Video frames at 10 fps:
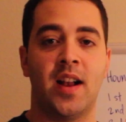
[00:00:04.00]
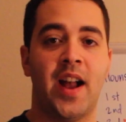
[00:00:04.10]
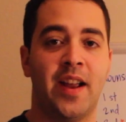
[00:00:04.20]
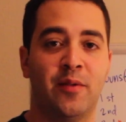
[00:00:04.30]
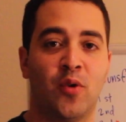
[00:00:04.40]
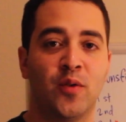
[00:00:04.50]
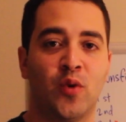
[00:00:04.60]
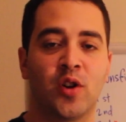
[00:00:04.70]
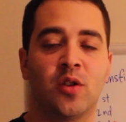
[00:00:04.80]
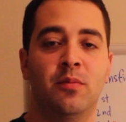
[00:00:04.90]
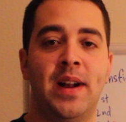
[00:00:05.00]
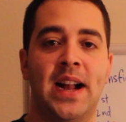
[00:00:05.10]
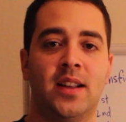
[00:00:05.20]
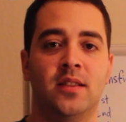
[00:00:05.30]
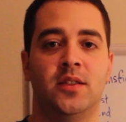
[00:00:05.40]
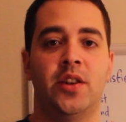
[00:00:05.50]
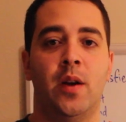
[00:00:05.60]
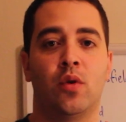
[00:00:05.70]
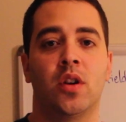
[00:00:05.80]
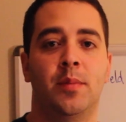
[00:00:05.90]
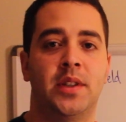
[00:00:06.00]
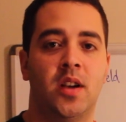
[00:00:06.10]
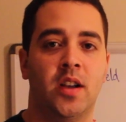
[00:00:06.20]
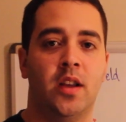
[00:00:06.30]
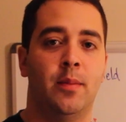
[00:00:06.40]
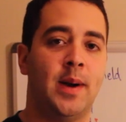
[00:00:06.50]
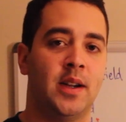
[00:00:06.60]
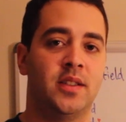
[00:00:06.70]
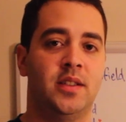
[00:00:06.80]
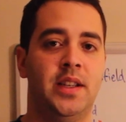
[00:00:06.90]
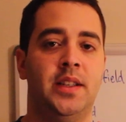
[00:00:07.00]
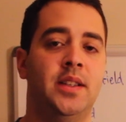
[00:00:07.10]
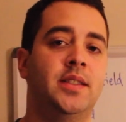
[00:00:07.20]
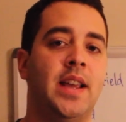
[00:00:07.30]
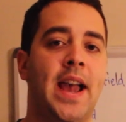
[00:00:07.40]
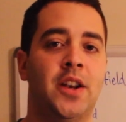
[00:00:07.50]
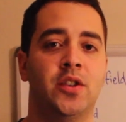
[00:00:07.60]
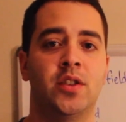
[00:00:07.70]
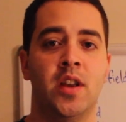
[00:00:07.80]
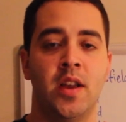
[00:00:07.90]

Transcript: everyone, welcome back. Today we're going to be talking about CT scanners.